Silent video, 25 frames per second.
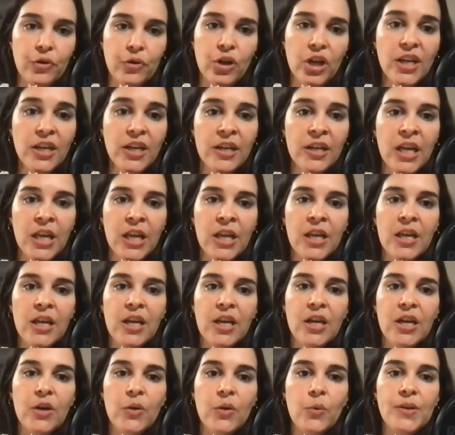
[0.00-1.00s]
Thank goodness
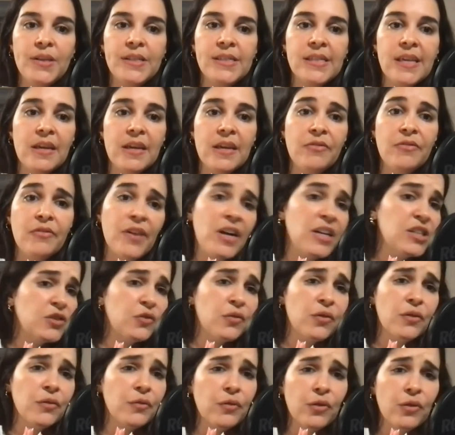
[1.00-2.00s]
for that. We say faz
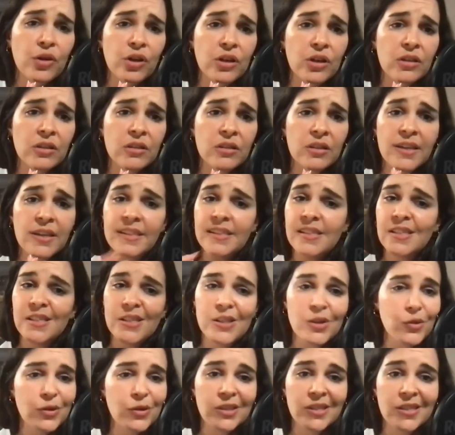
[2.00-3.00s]
favor. It's
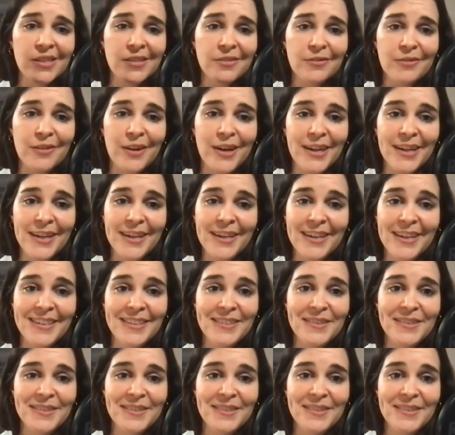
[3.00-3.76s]
totally fine.